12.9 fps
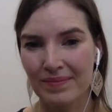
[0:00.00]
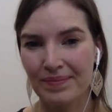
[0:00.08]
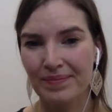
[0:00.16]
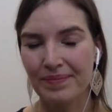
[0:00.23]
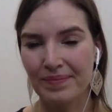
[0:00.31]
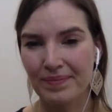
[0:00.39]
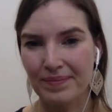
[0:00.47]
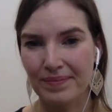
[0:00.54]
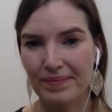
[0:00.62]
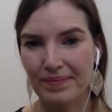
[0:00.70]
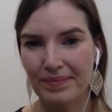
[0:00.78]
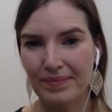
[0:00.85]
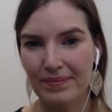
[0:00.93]

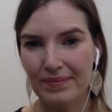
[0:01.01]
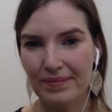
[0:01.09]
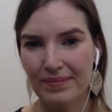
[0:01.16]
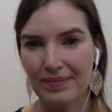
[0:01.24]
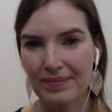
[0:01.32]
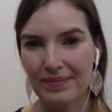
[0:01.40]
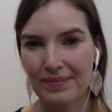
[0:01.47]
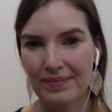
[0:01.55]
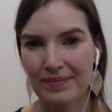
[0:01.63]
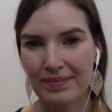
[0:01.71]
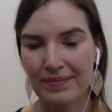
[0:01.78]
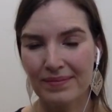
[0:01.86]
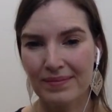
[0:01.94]

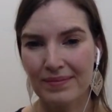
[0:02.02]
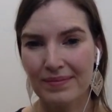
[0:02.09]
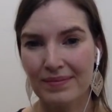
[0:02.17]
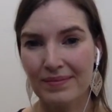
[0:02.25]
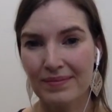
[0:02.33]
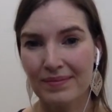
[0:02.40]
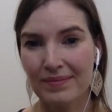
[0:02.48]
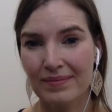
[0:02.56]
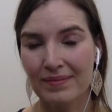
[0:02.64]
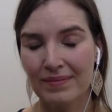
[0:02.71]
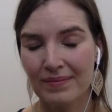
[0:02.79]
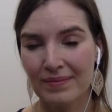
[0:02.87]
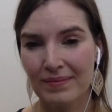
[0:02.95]

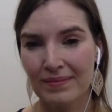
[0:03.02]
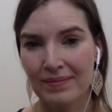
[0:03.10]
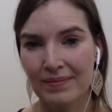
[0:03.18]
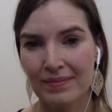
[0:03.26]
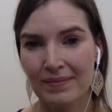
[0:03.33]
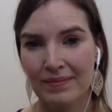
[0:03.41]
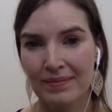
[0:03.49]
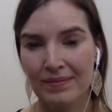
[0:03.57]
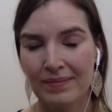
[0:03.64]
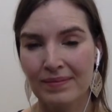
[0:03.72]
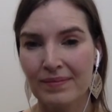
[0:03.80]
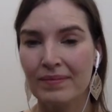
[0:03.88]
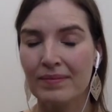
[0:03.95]

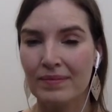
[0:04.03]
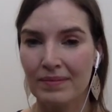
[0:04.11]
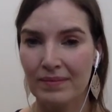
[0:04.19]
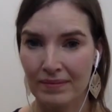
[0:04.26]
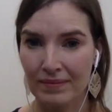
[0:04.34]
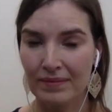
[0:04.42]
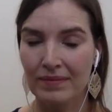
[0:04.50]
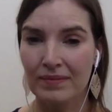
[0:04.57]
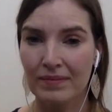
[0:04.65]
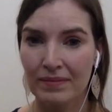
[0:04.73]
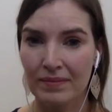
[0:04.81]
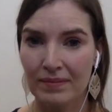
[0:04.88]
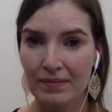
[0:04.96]

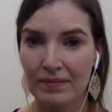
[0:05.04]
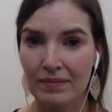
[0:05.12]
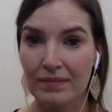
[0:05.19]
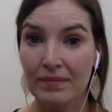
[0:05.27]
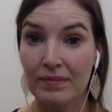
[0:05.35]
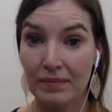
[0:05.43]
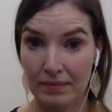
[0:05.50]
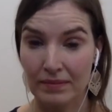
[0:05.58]
(not speaking)